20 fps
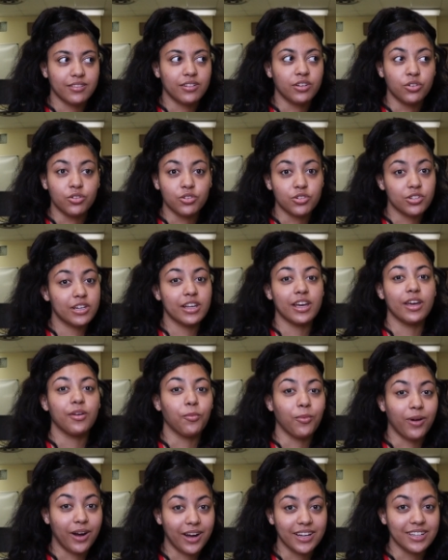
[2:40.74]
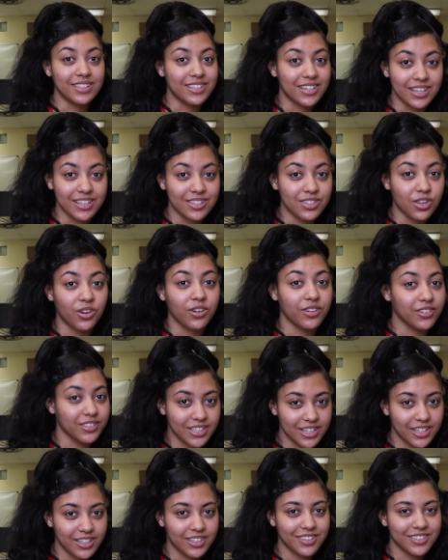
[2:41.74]
understand why it takes all
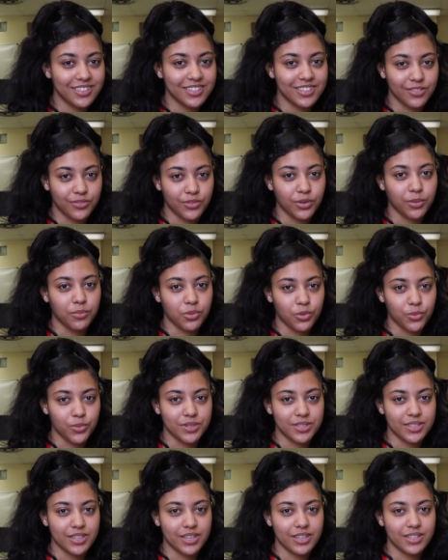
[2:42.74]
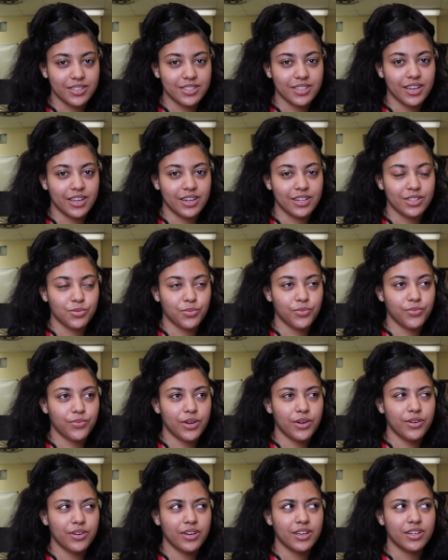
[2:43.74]
day to film 3 scenes. And it's
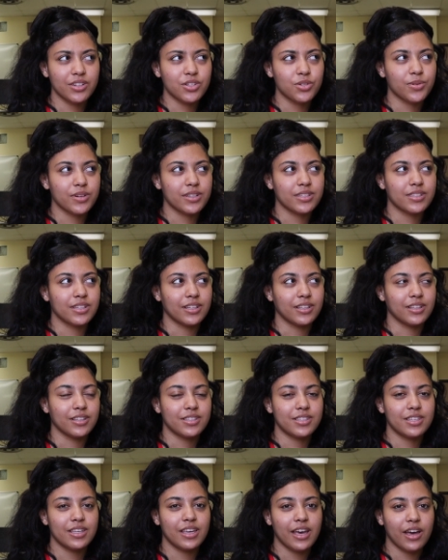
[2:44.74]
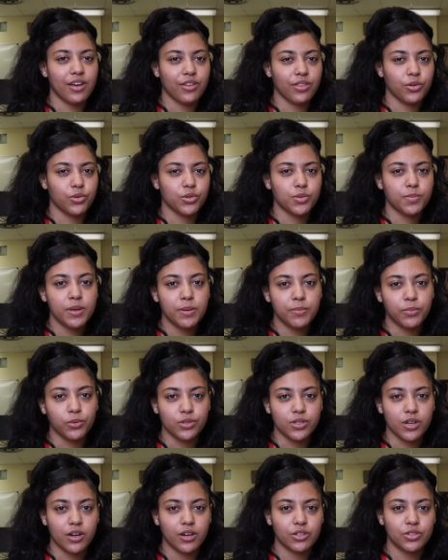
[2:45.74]
very interesting to see how those people
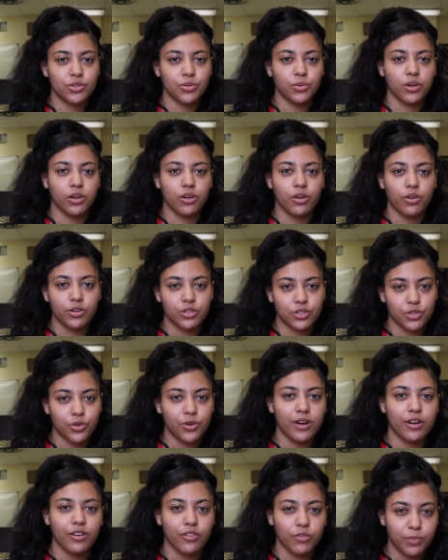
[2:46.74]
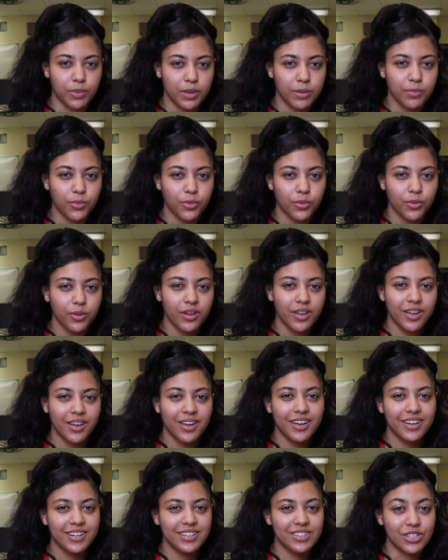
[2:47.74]
talk to a large crowd of people
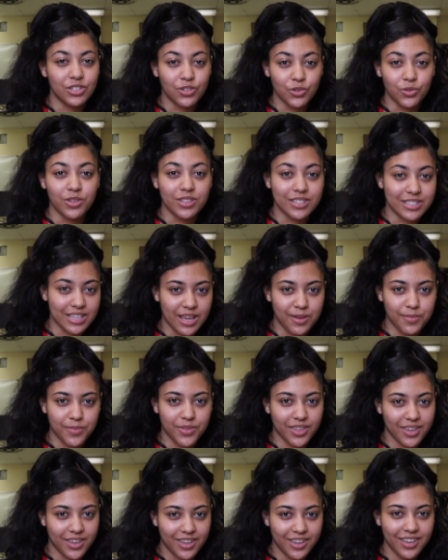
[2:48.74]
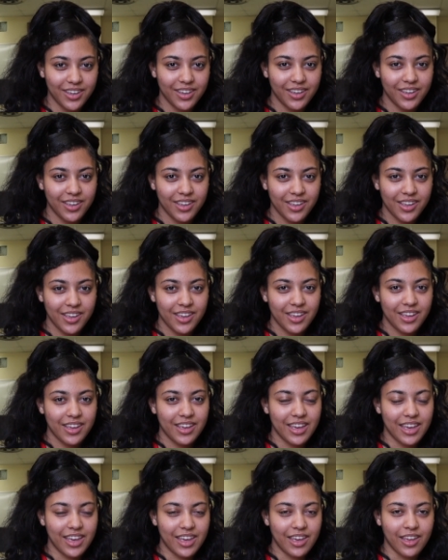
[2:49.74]
to do the same thing.
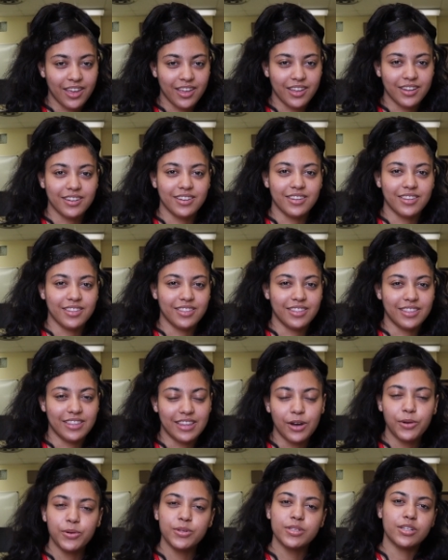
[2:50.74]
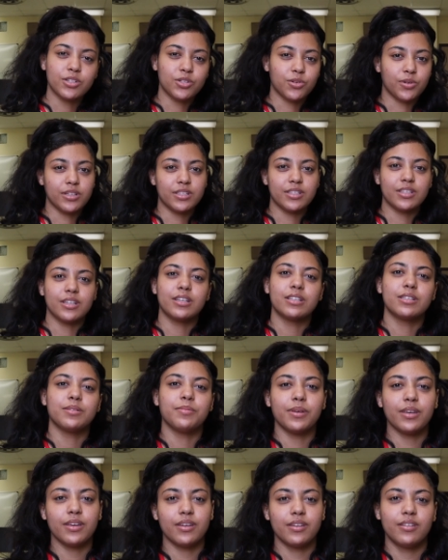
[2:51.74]
And that was interesting
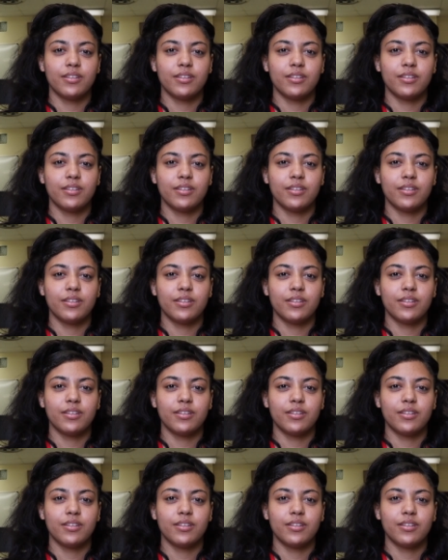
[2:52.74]
to me.